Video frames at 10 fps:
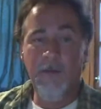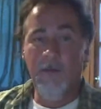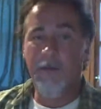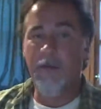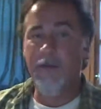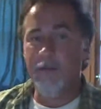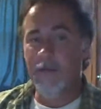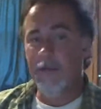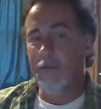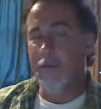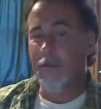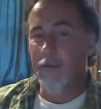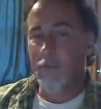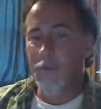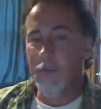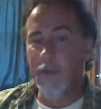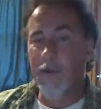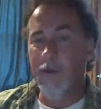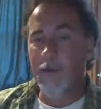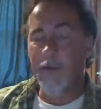That would
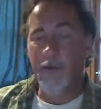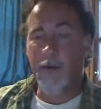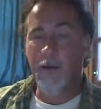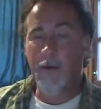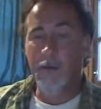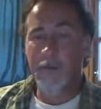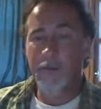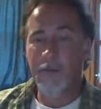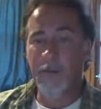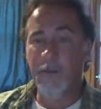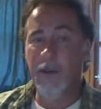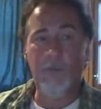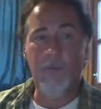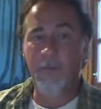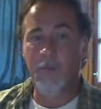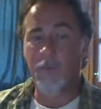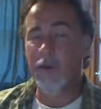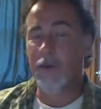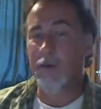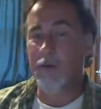be. I mean, maybe we
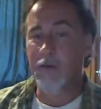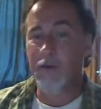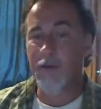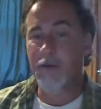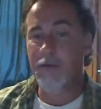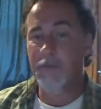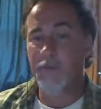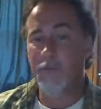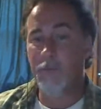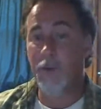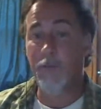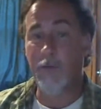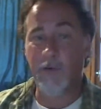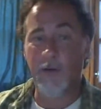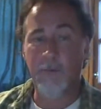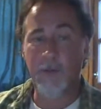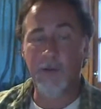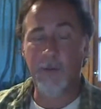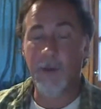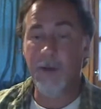can build a
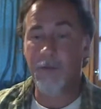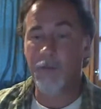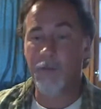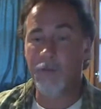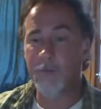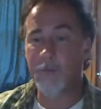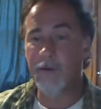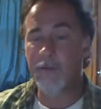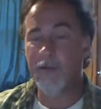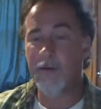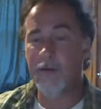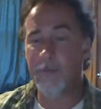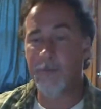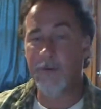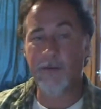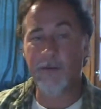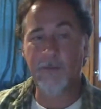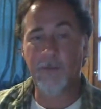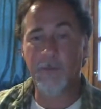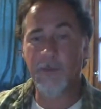panel or something like that. I mean, that's
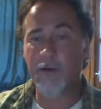going to be an